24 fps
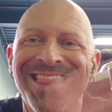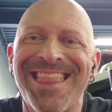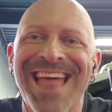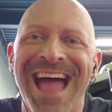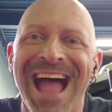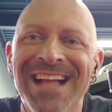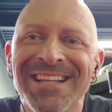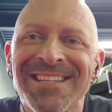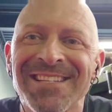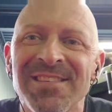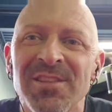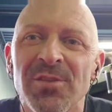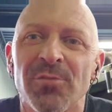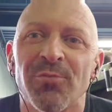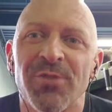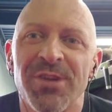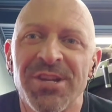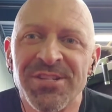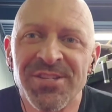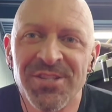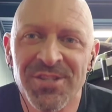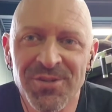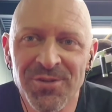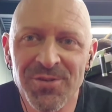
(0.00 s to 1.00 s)
That's the
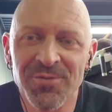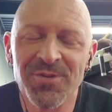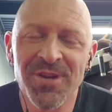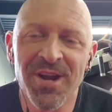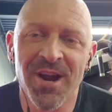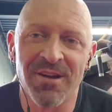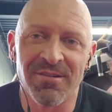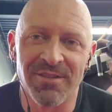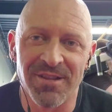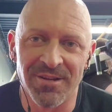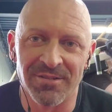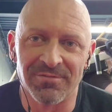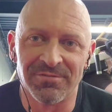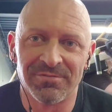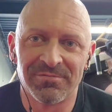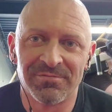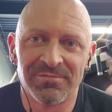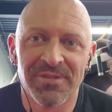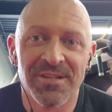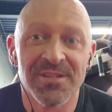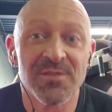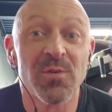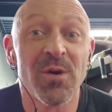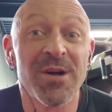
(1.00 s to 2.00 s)
reason you do cardio.
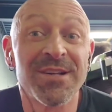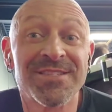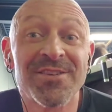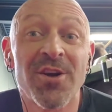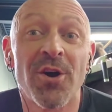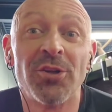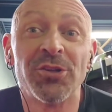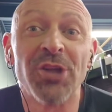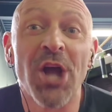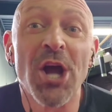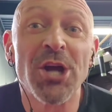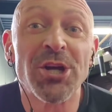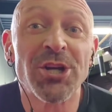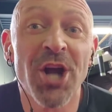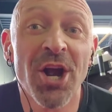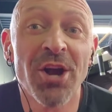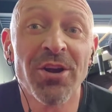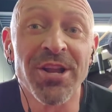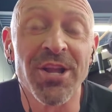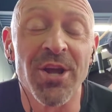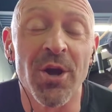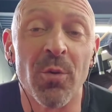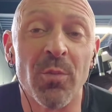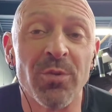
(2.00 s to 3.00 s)
That's why it's called
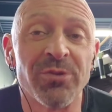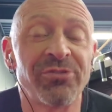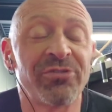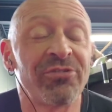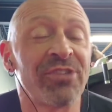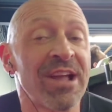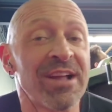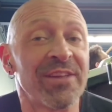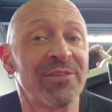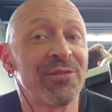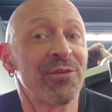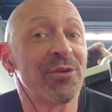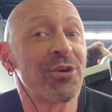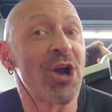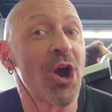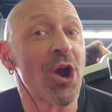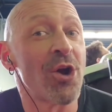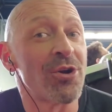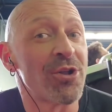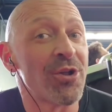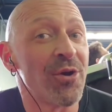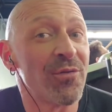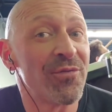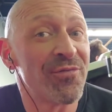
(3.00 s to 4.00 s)
cardio, which stands for
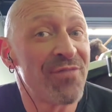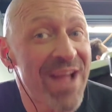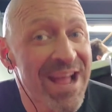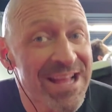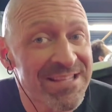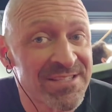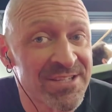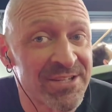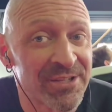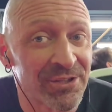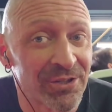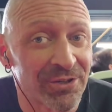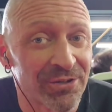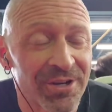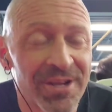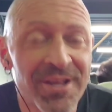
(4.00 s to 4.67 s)
cardiovascular.